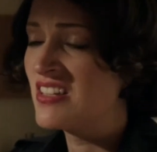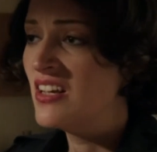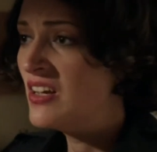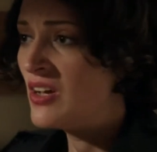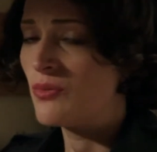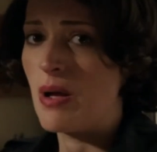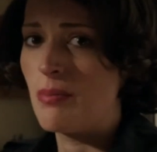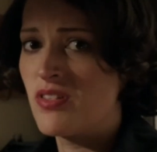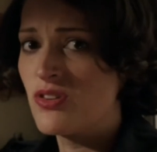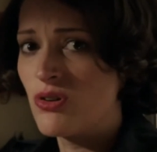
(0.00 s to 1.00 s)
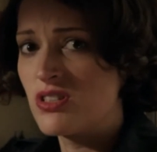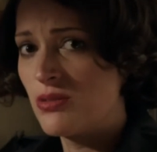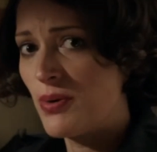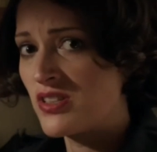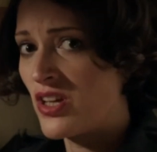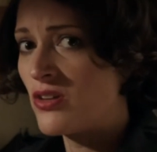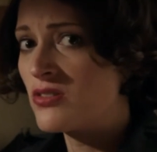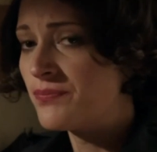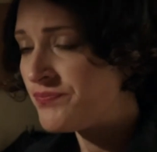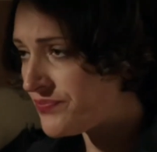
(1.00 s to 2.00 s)
is the show for you.
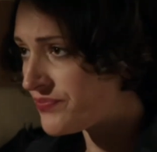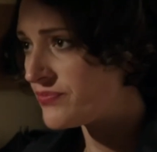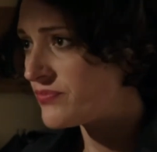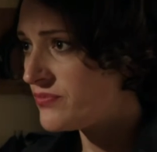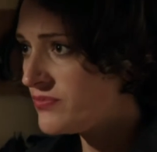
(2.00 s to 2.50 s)
Fleabag's a show